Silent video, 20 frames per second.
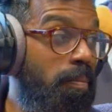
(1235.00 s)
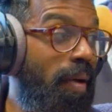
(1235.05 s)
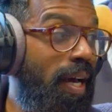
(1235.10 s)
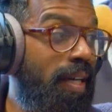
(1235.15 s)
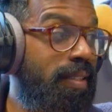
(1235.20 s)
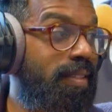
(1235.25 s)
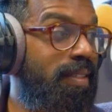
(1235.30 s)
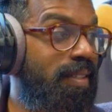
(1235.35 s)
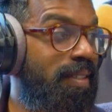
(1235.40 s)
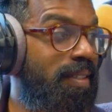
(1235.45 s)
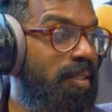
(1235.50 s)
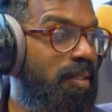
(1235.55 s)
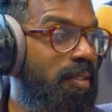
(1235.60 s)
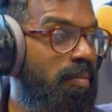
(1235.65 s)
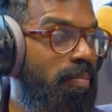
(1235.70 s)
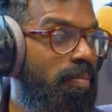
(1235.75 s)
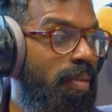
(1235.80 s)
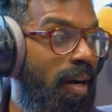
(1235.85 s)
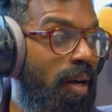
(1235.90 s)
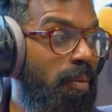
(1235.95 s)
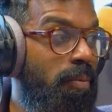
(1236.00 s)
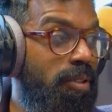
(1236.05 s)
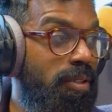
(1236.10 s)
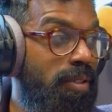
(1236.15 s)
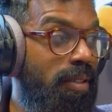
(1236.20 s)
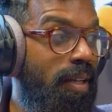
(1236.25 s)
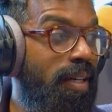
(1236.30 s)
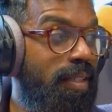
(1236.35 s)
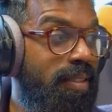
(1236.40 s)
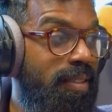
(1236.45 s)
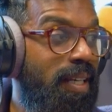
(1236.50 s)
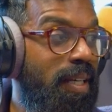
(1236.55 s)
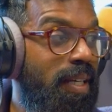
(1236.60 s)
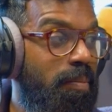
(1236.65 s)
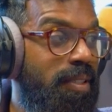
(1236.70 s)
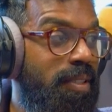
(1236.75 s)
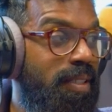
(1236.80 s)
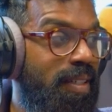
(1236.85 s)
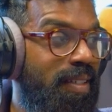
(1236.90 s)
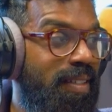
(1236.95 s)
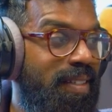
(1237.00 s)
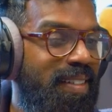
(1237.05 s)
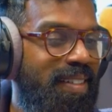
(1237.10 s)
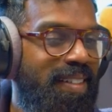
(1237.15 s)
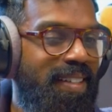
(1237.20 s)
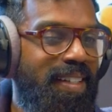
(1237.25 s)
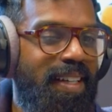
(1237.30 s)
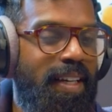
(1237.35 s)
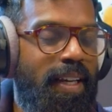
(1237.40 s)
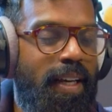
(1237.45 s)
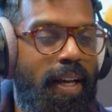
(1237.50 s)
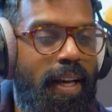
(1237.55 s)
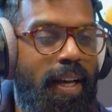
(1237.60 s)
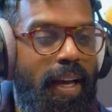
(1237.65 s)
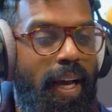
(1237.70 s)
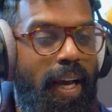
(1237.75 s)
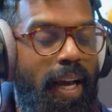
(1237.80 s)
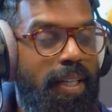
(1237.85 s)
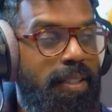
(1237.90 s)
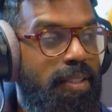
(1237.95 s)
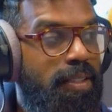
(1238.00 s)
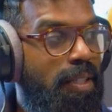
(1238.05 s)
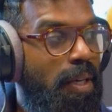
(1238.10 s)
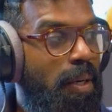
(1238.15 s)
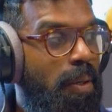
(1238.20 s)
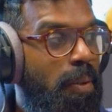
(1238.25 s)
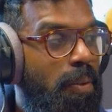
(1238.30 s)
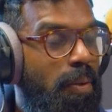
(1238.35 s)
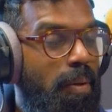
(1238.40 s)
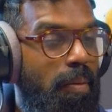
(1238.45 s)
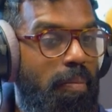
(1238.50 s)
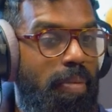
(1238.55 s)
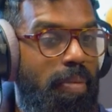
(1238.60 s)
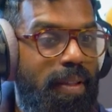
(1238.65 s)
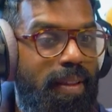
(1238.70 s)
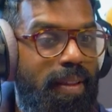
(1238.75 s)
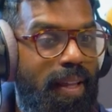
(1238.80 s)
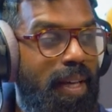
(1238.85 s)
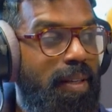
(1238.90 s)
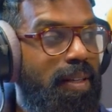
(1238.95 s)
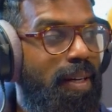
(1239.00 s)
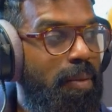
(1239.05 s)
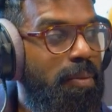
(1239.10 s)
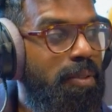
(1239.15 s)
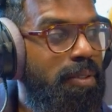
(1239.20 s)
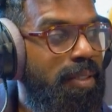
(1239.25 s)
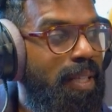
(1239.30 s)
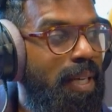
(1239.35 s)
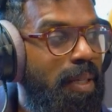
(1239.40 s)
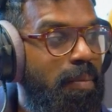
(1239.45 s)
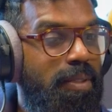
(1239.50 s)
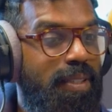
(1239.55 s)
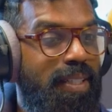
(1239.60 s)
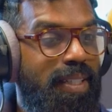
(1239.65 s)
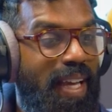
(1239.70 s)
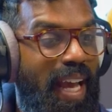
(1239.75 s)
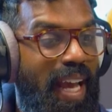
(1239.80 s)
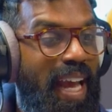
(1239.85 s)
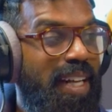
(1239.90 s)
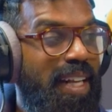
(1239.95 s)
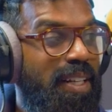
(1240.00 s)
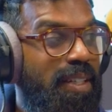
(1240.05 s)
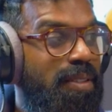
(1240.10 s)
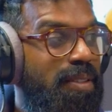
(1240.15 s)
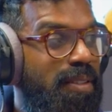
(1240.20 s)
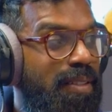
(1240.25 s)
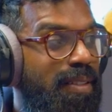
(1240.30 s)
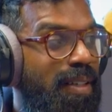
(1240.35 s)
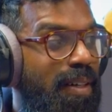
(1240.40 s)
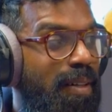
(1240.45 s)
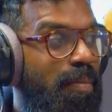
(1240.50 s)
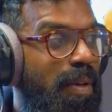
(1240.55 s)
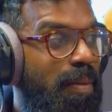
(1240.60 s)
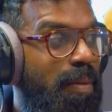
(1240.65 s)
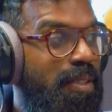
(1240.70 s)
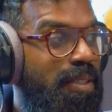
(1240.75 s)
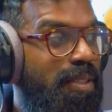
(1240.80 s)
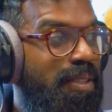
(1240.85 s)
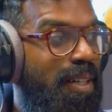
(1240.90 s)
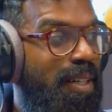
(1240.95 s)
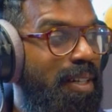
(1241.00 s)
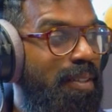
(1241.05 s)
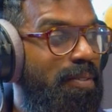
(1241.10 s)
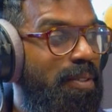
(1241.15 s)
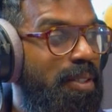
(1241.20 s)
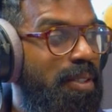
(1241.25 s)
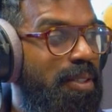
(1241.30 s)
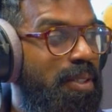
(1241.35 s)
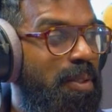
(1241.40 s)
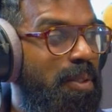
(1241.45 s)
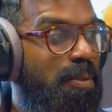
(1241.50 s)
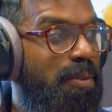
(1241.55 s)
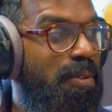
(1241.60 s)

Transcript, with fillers: battered, but I was like tipsy. And so, but then I was tipsy and a member of staff on a school